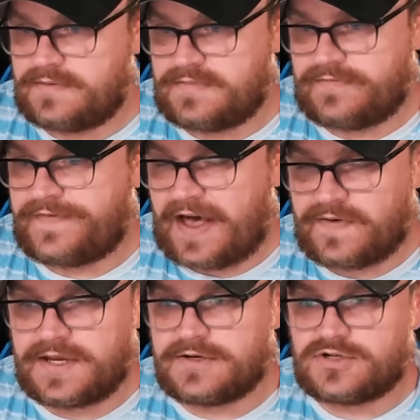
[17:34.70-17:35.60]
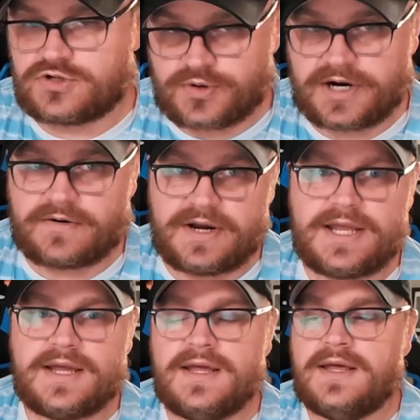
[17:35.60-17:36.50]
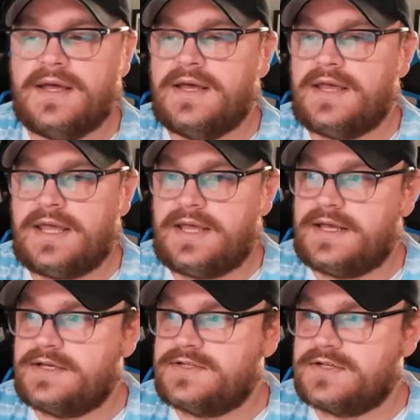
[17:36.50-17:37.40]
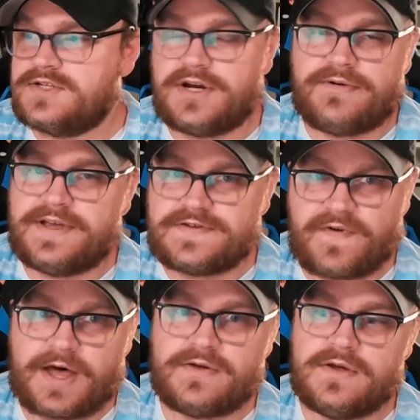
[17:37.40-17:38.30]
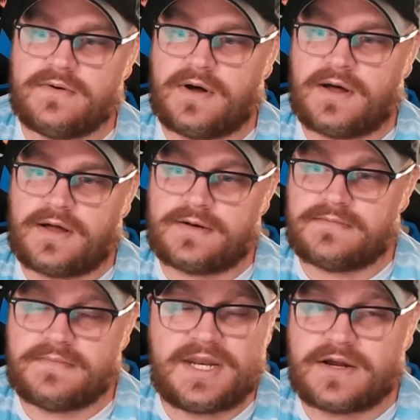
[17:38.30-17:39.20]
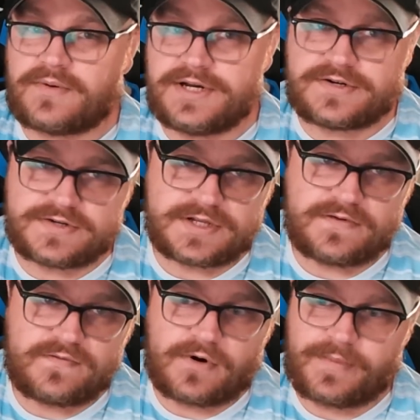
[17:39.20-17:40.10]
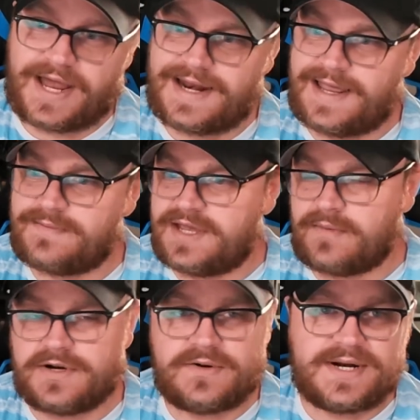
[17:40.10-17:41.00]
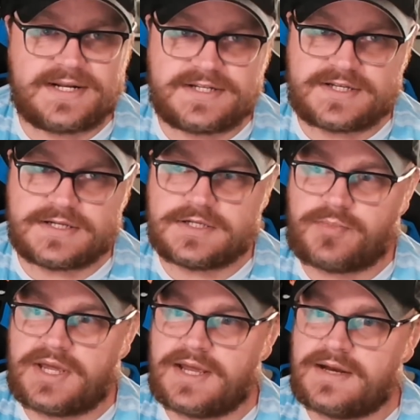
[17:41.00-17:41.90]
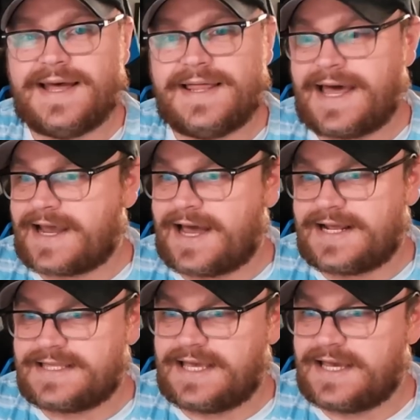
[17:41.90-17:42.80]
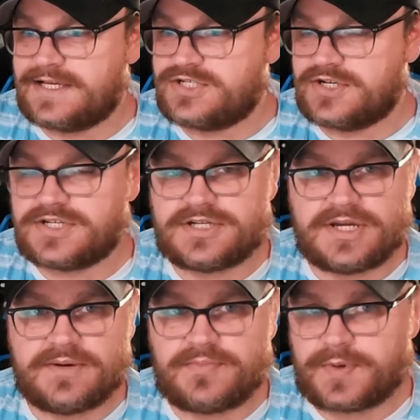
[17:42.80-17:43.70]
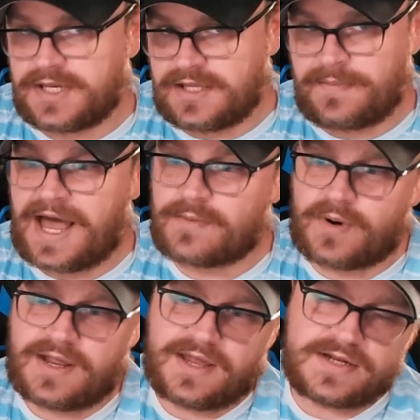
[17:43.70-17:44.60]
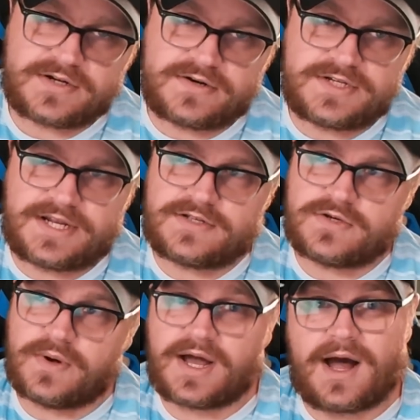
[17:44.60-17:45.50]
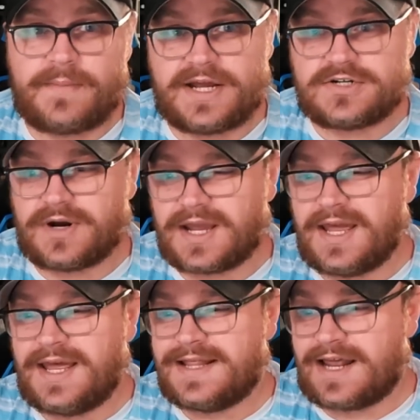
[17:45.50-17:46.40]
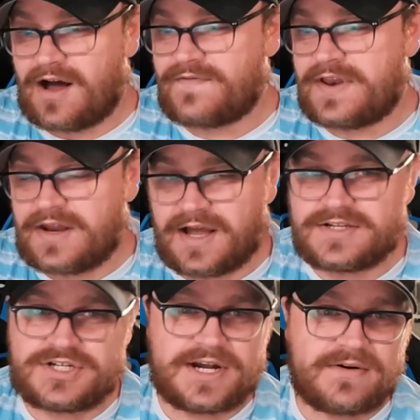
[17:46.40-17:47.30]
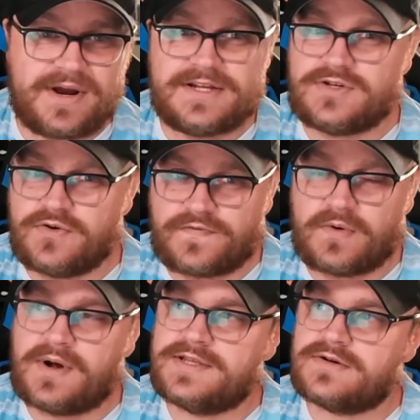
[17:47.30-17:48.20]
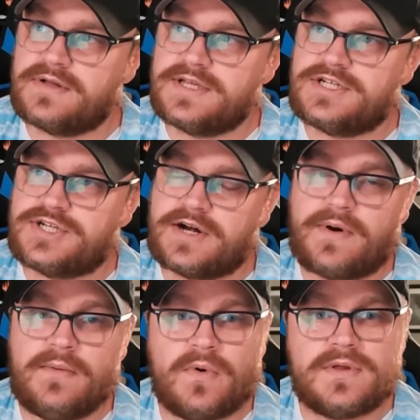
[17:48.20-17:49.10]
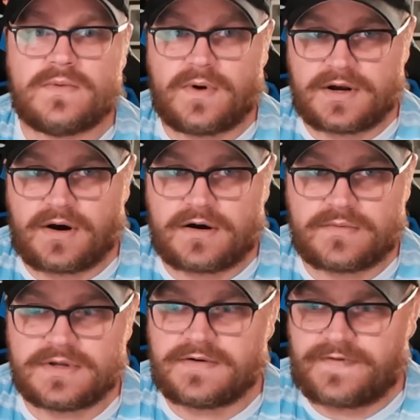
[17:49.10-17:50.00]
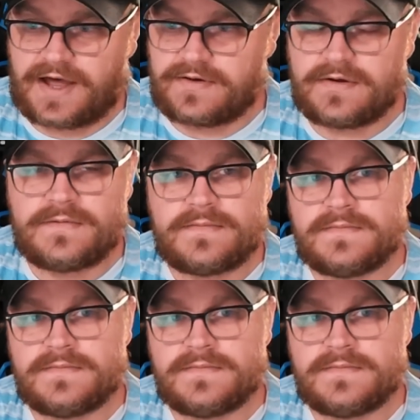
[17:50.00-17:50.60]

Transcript: Valiant triggering is serious value on many creatures in the format, and being able to do it at instant speed, that kind of thing is just completely backbreaking and turns it into a combat trick that often does generate 2-for-1s or at least generate more than 1 card worth of value.